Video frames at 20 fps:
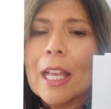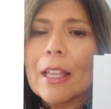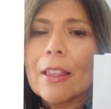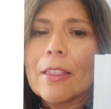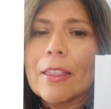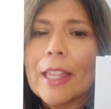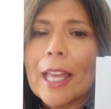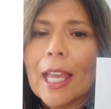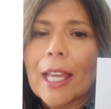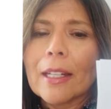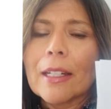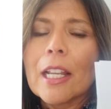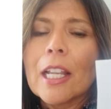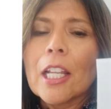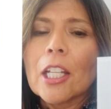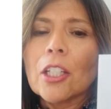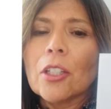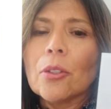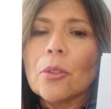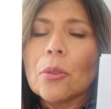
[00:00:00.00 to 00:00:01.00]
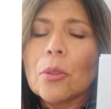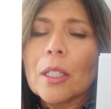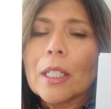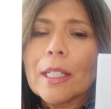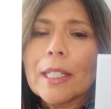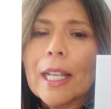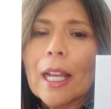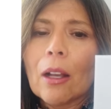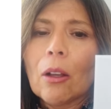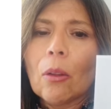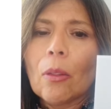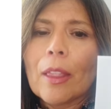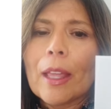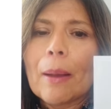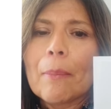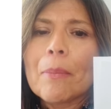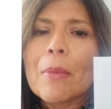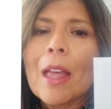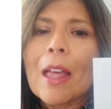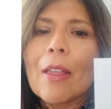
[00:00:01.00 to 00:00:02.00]
then you can tell
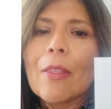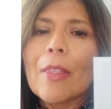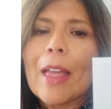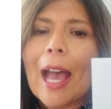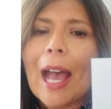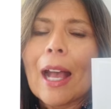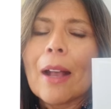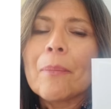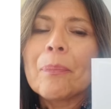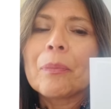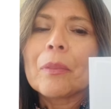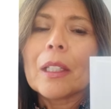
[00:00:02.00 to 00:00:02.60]
them that